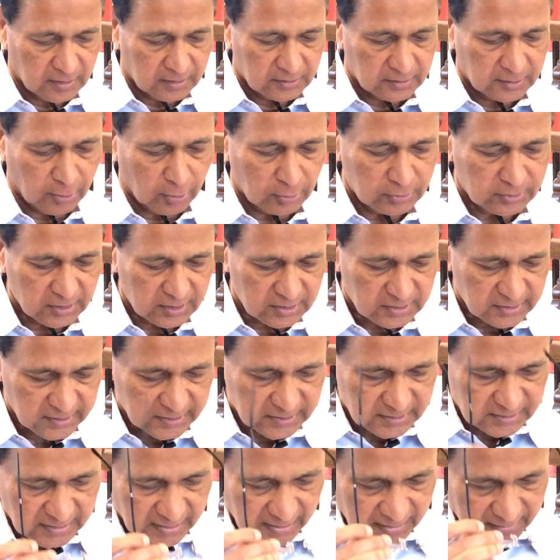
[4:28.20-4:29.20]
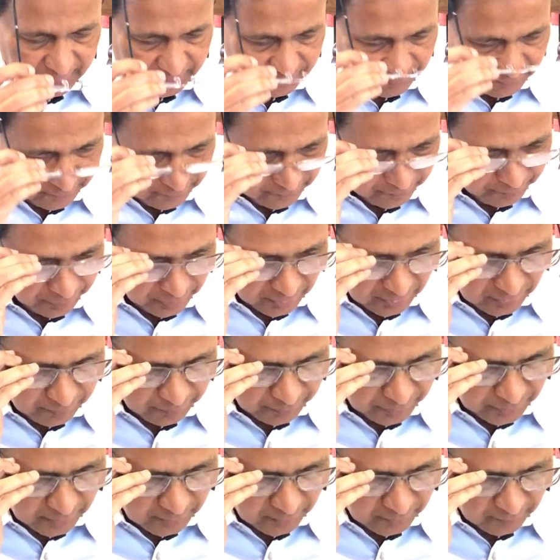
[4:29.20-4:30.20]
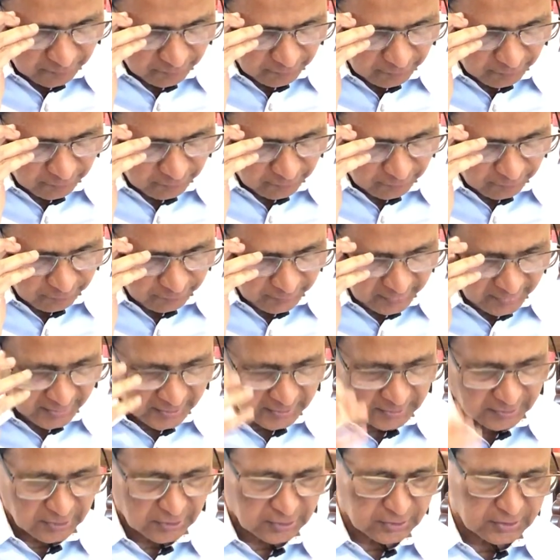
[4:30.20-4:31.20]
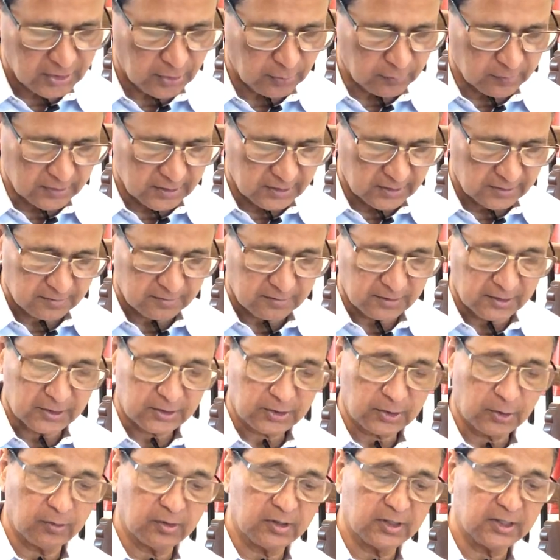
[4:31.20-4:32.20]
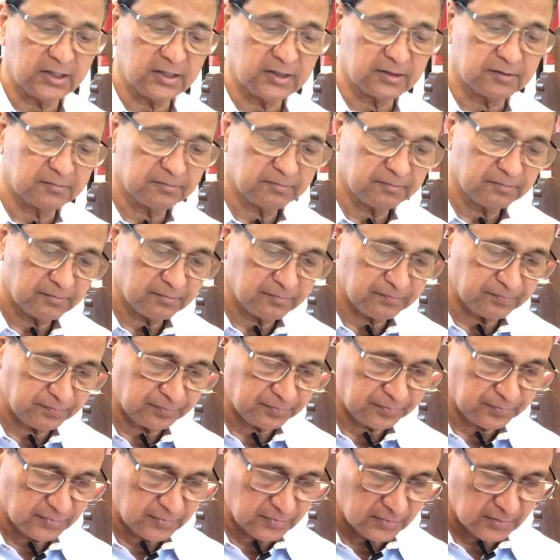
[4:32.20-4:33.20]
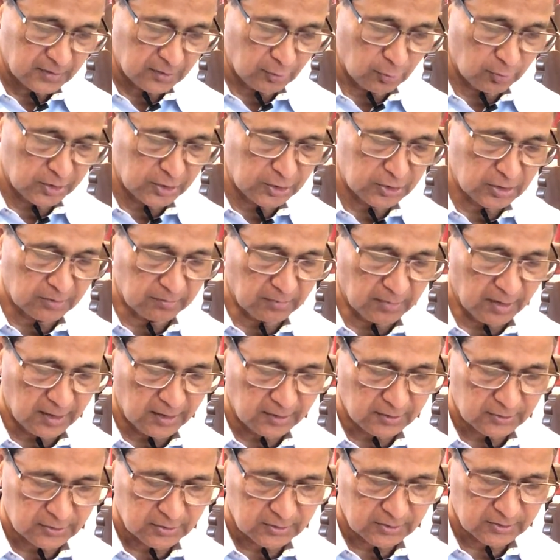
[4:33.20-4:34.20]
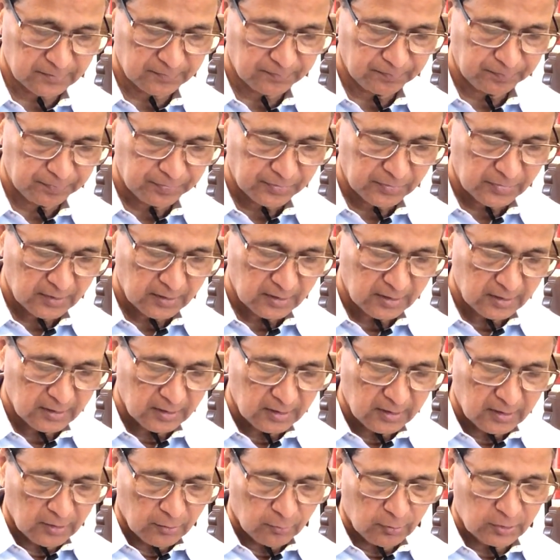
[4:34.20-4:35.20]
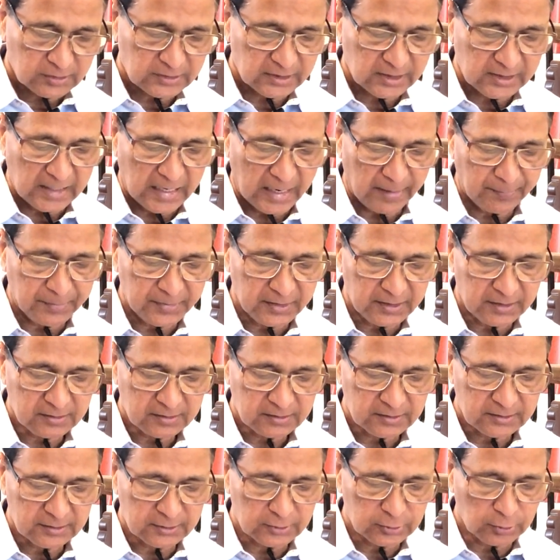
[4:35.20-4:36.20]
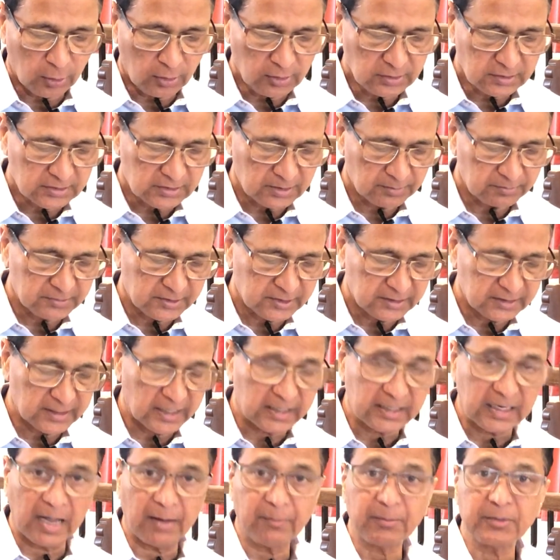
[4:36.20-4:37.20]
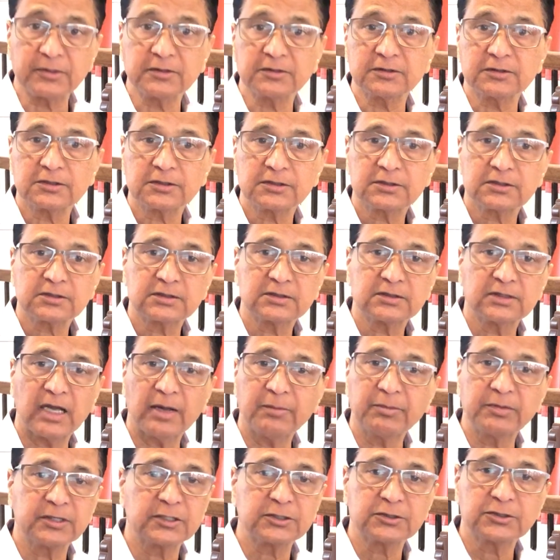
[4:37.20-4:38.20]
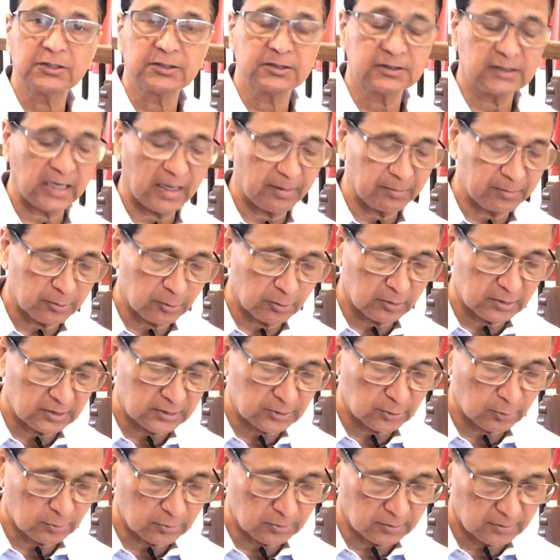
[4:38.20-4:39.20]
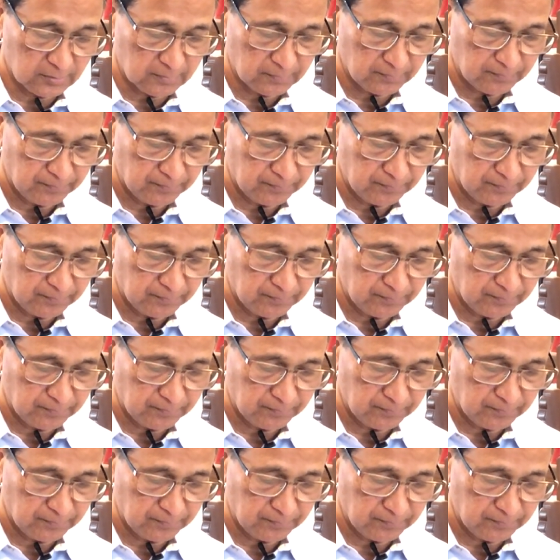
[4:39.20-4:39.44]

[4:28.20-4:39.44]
The author says that when I discovered in quotation marks, was that happiness is not something that happens. Happiness doesn't happen on its own.